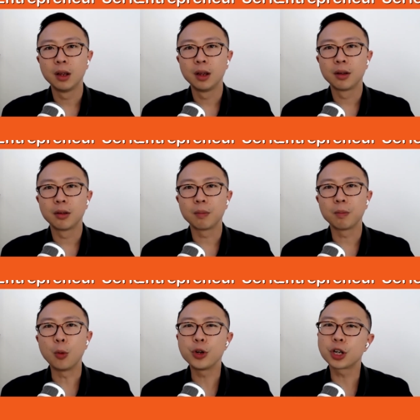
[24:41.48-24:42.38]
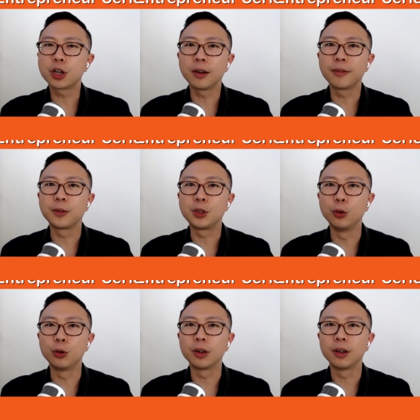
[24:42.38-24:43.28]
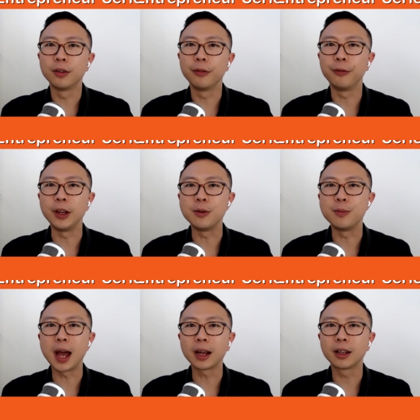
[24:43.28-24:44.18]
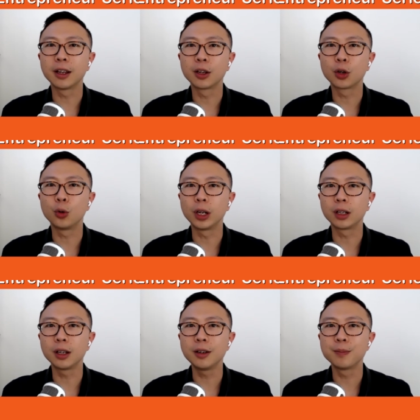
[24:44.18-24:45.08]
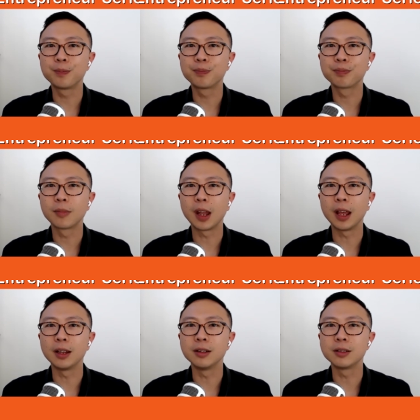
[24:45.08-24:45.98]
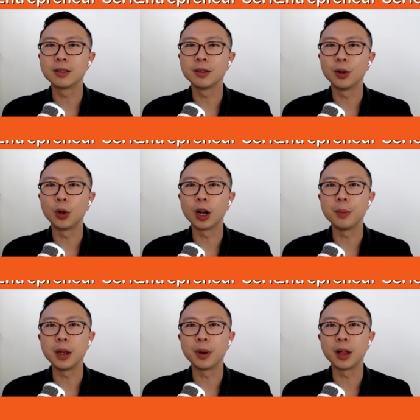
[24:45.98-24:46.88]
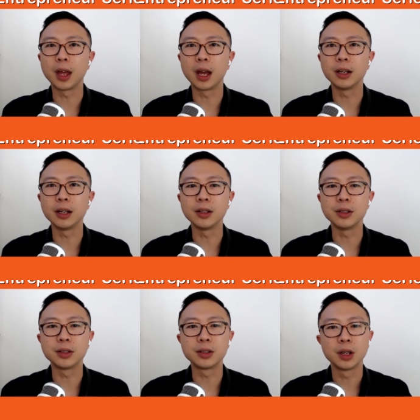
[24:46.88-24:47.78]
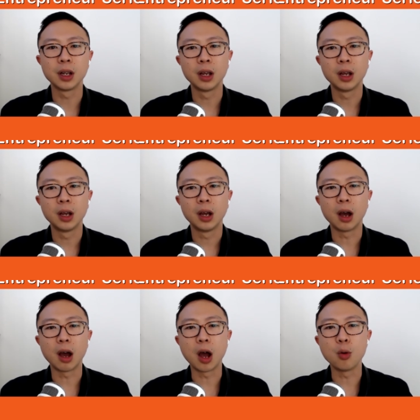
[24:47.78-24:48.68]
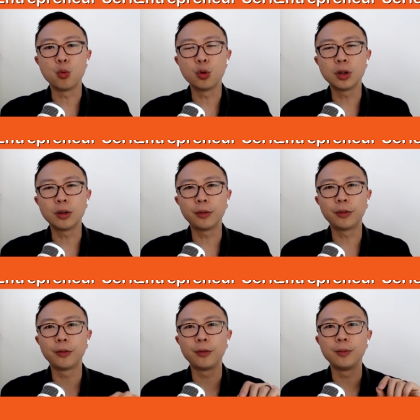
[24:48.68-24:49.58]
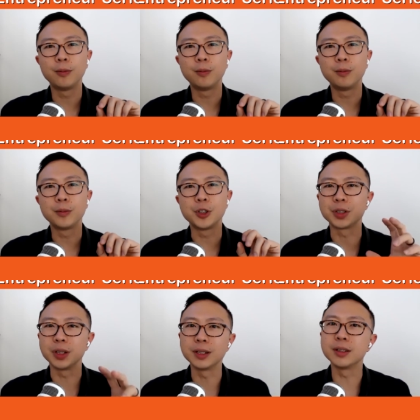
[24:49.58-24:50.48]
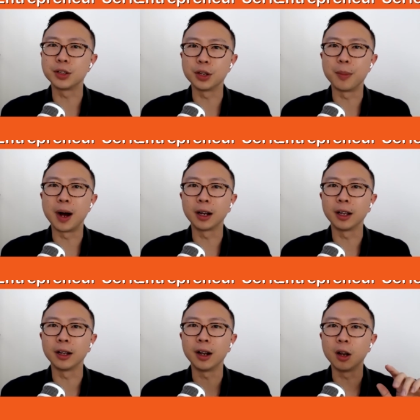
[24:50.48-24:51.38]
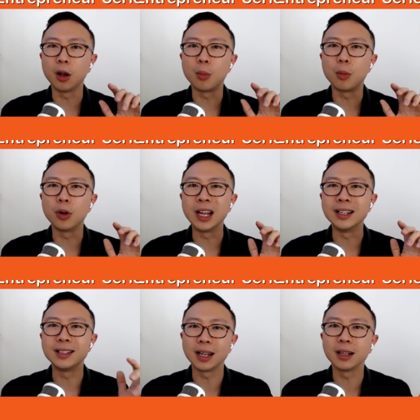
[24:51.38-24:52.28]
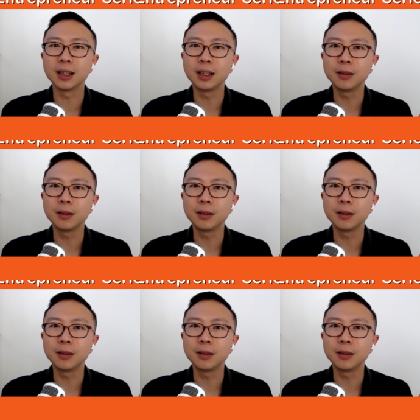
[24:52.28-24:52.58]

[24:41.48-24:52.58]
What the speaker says: I wish I kind of took feedback quickly And what I mean by that is I would have just listened to the market a lot more intently